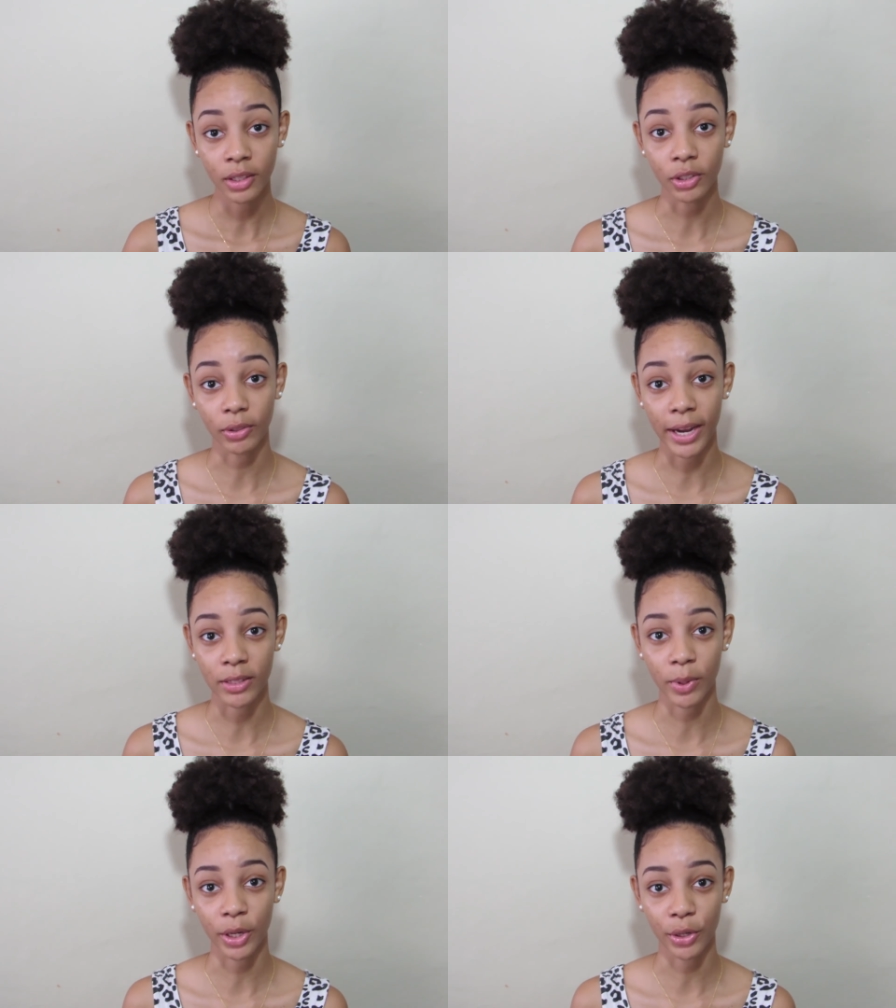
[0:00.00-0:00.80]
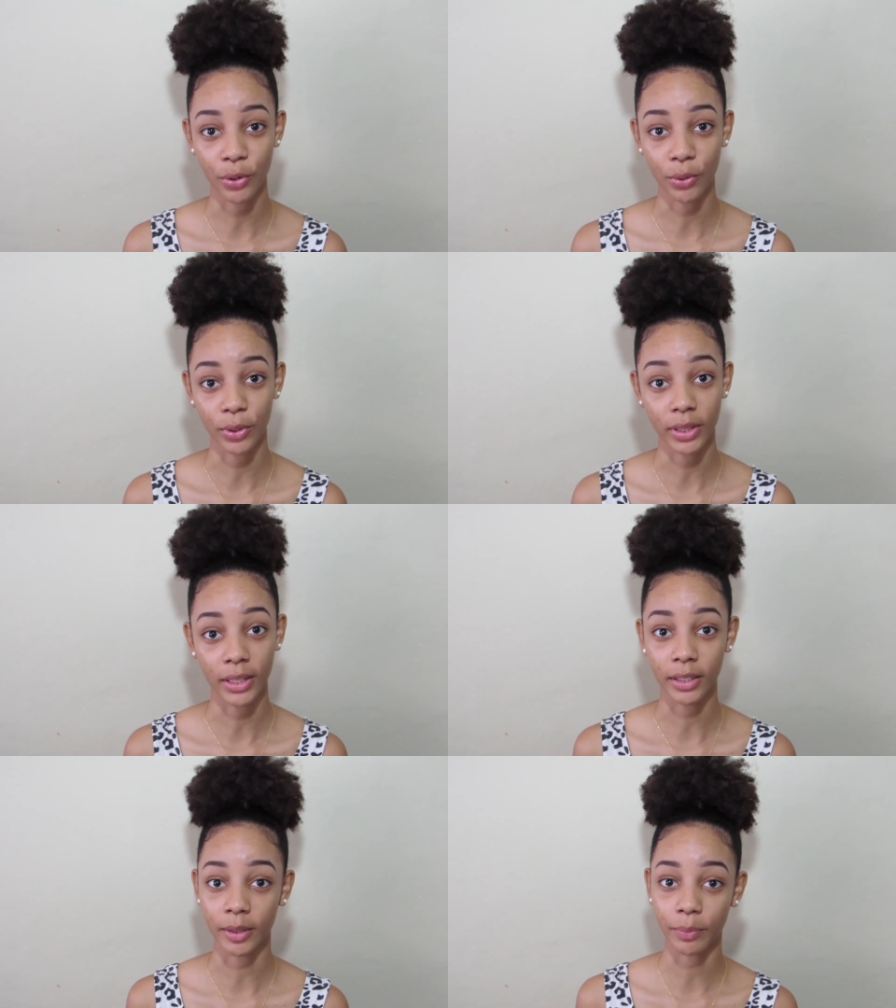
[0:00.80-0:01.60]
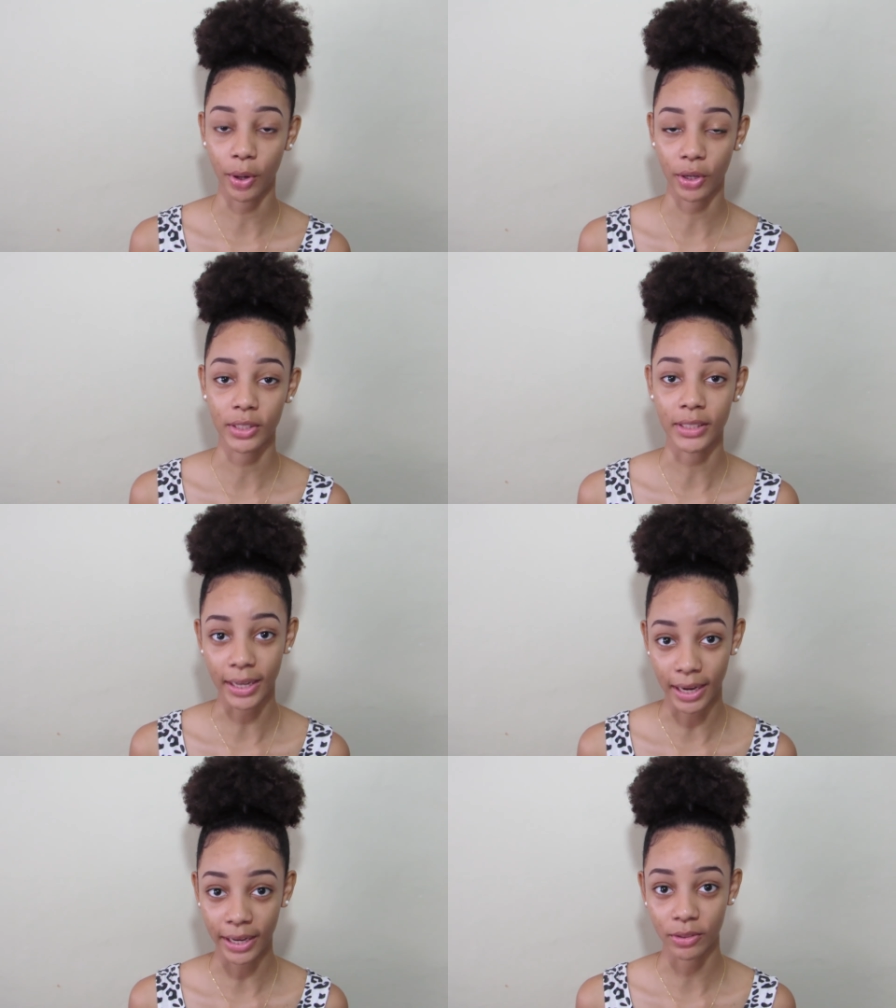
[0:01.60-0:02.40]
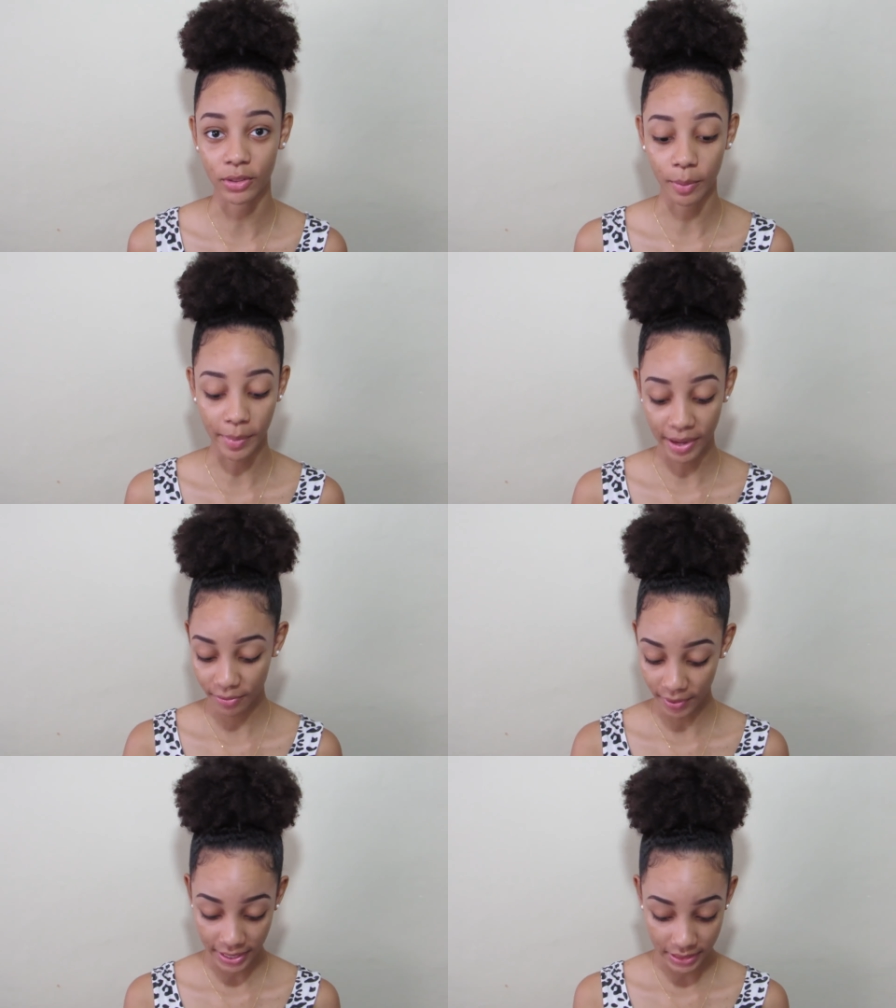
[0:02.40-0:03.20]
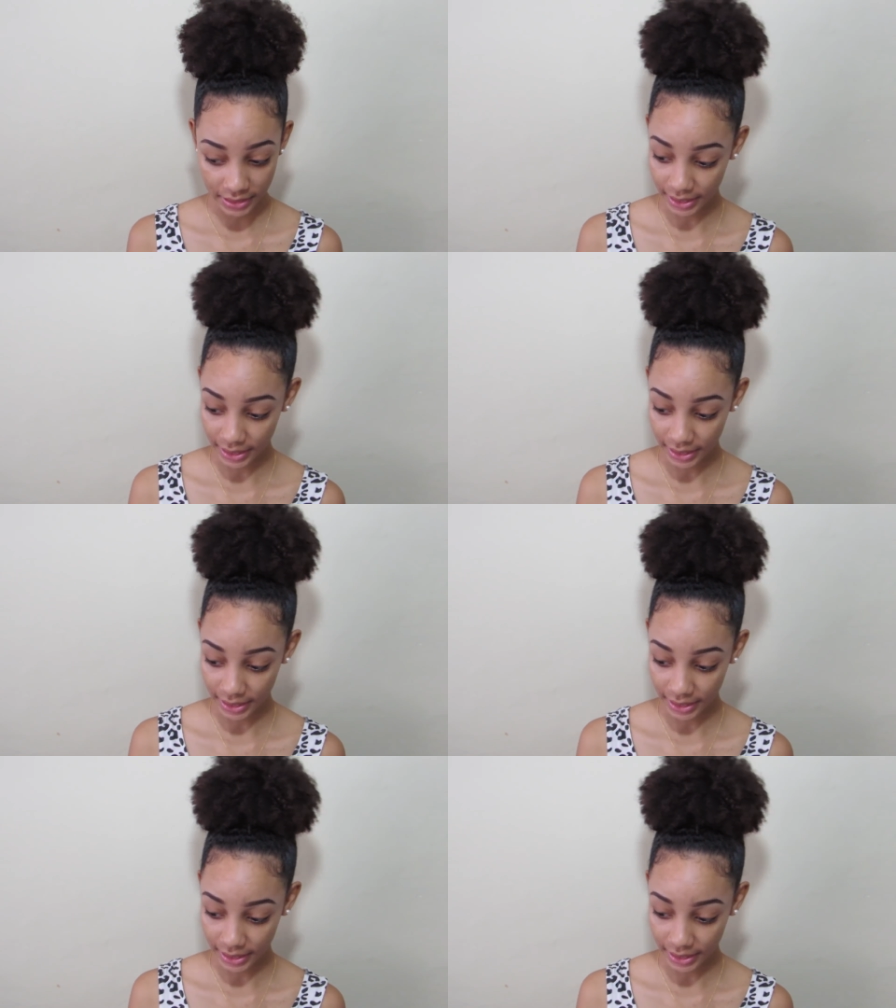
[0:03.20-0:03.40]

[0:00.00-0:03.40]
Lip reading: You guys want to know the products that I use on my face?